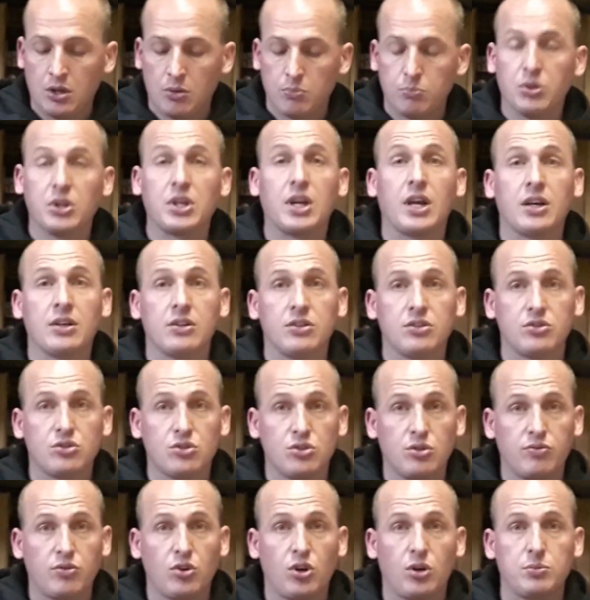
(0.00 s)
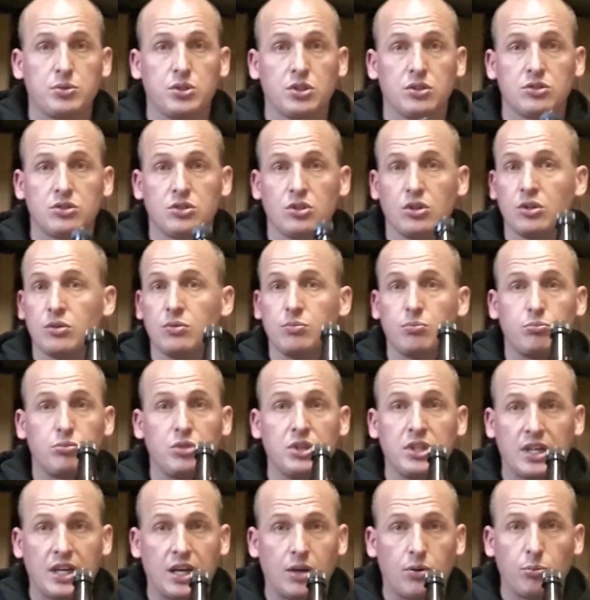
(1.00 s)
But yeah, there's another option. So print
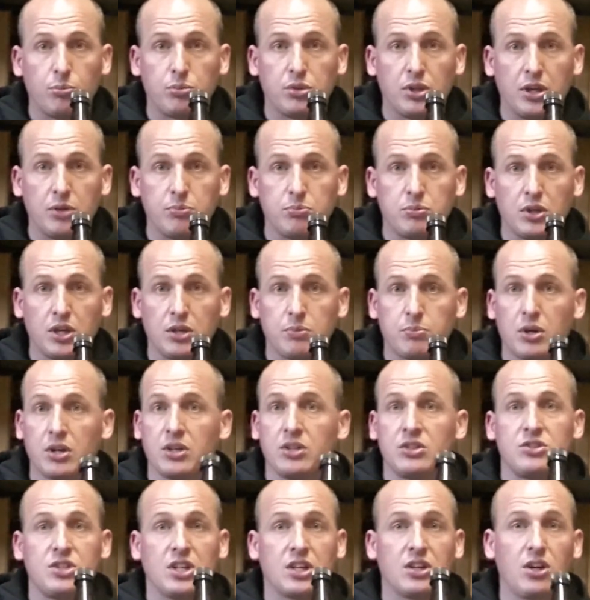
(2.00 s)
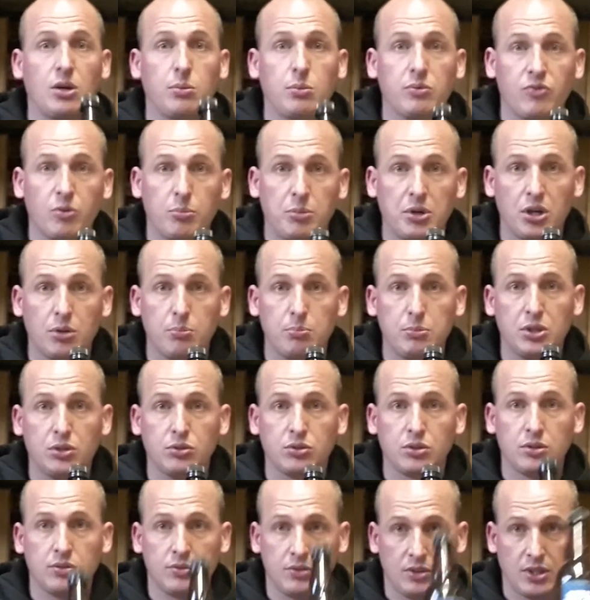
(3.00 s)
it out on plain paper, stick it on with a bit of
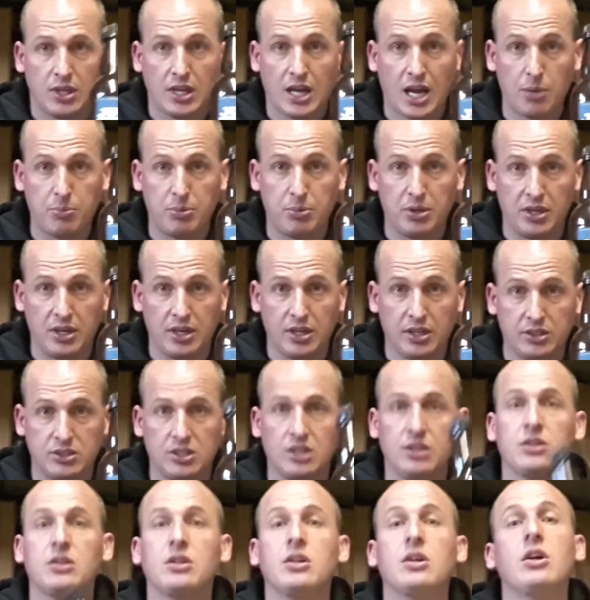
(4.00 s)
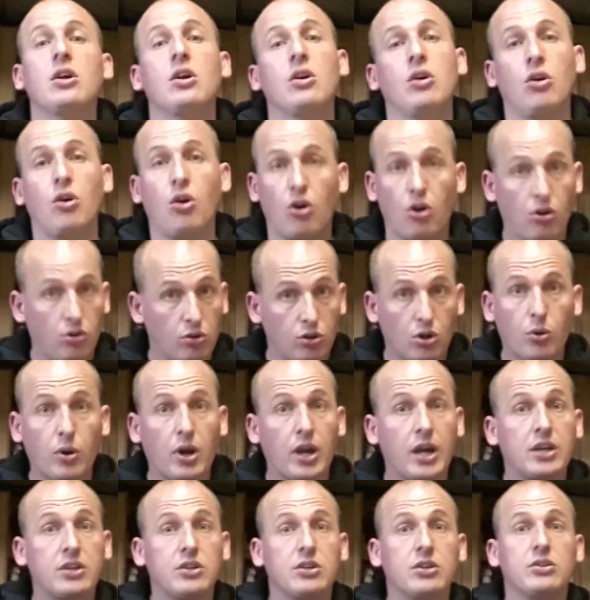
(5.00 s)
milk. Happy days. Or go
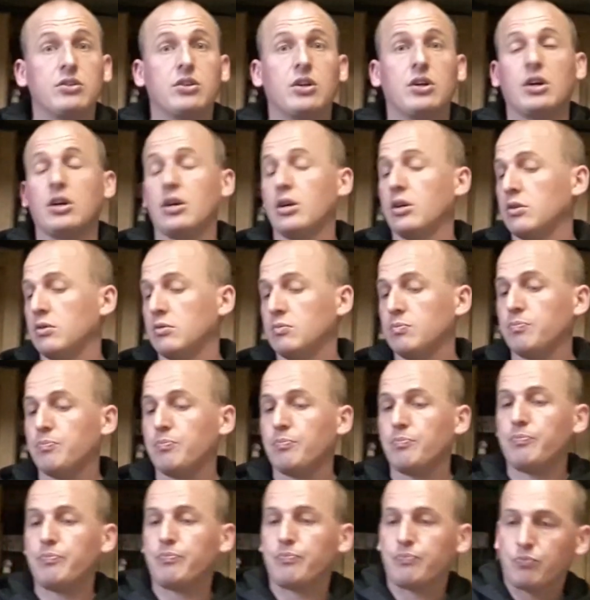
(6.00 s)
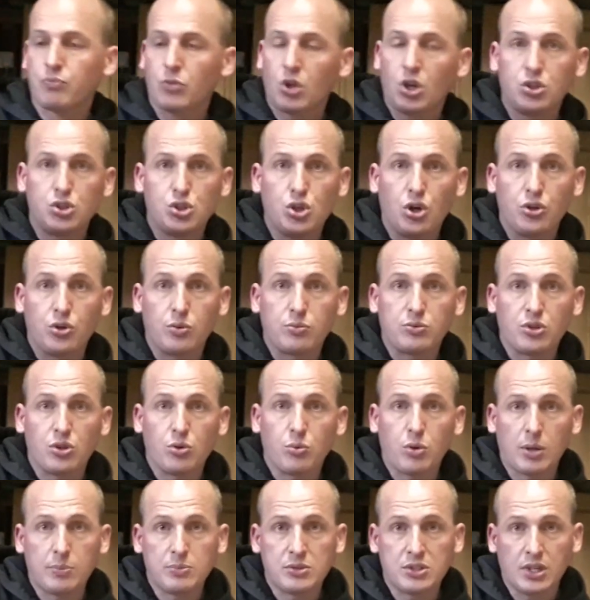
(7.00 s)
ahead and join up to the
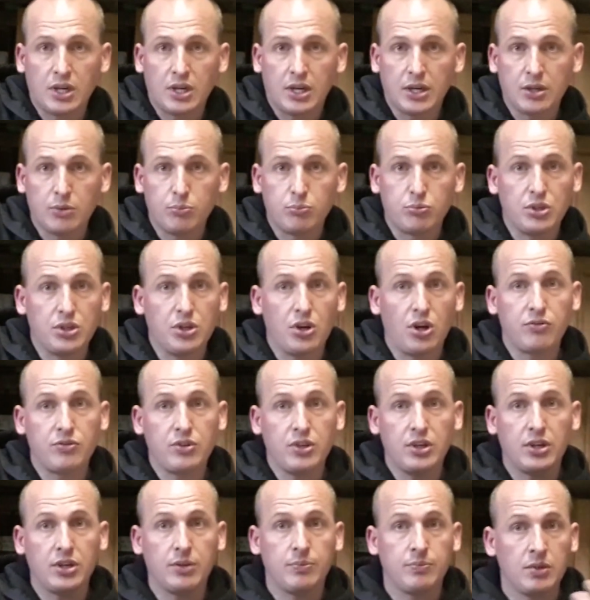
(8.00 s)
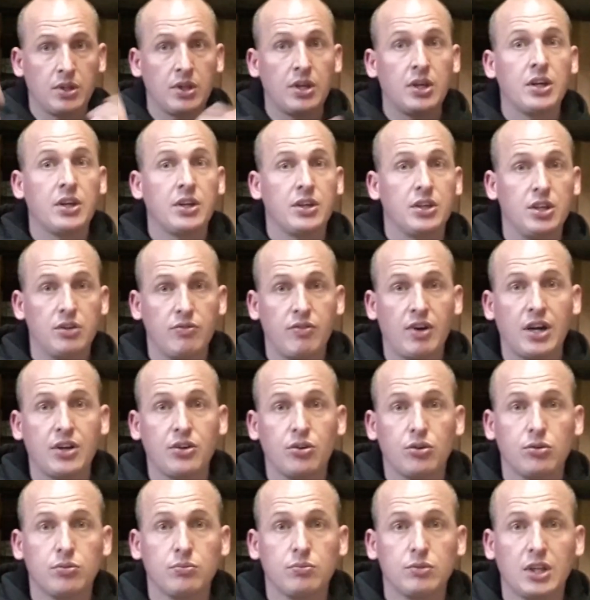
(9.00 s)
website and print off your
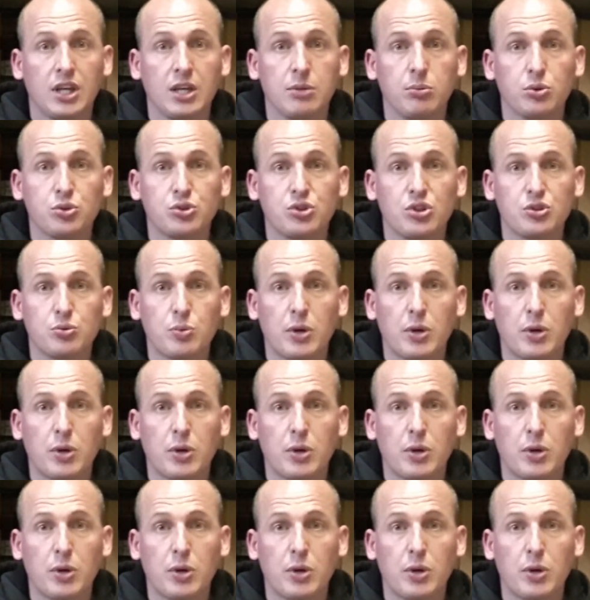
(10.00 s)
vinyl labels as